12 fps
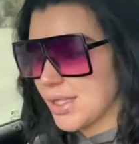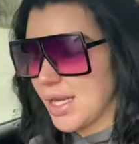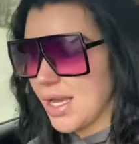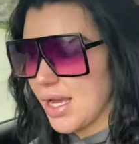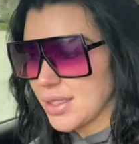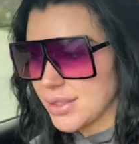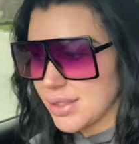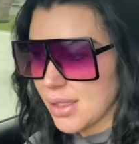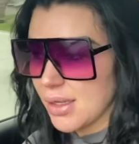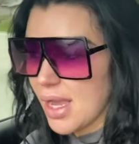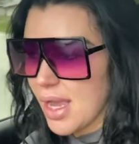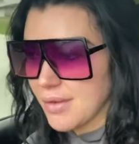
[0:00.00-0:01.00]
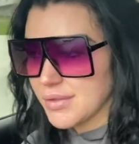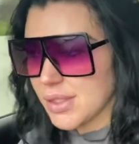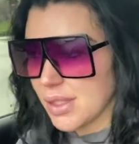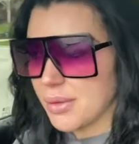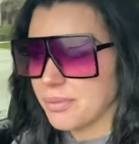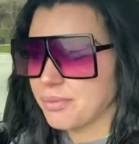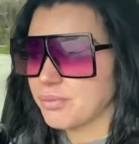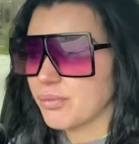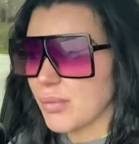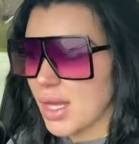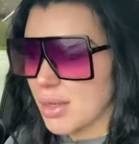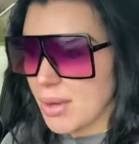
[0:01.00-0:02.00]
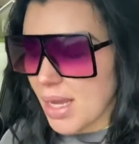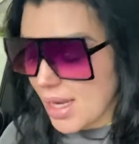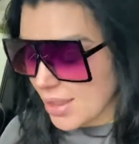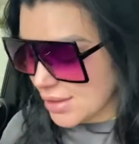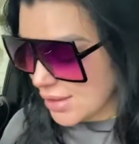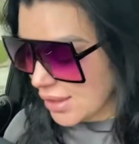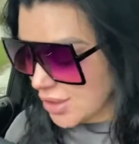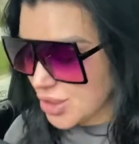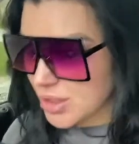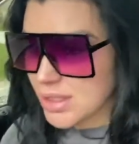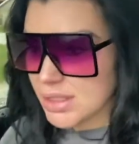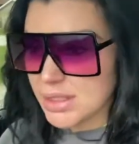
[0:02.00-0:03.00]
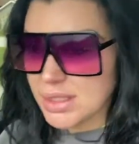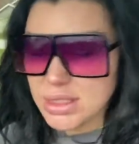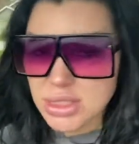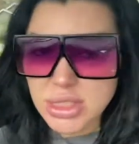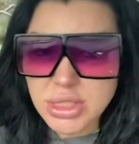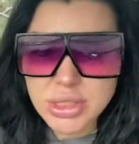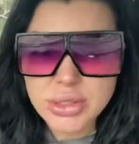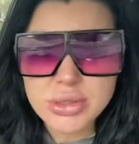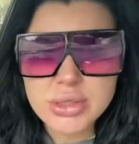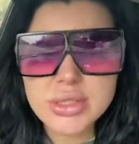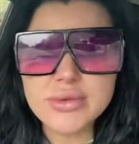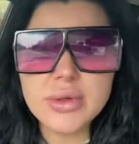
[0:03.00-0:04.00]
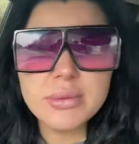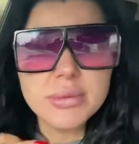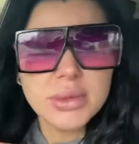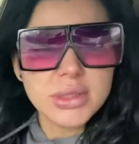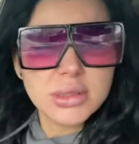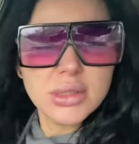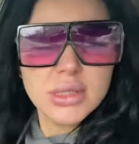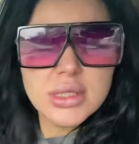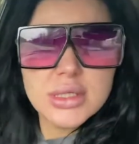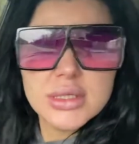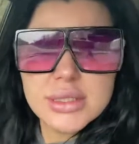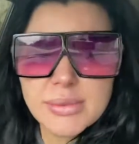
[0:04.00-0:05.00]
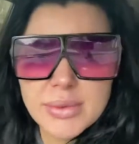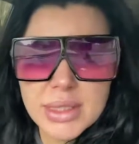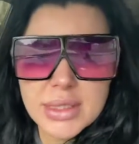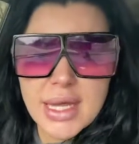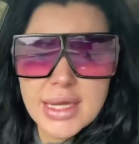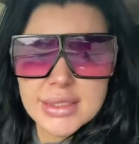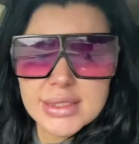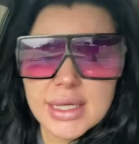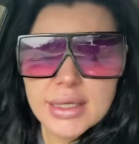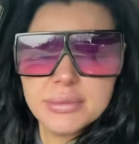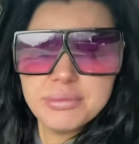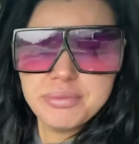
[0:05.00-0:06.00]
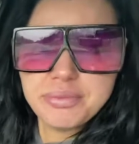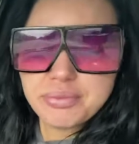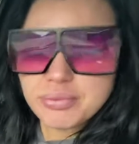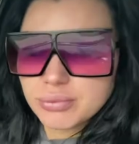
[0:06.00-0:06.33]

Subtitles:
And I have some antibiotics that I actually didn't need to use from something last time.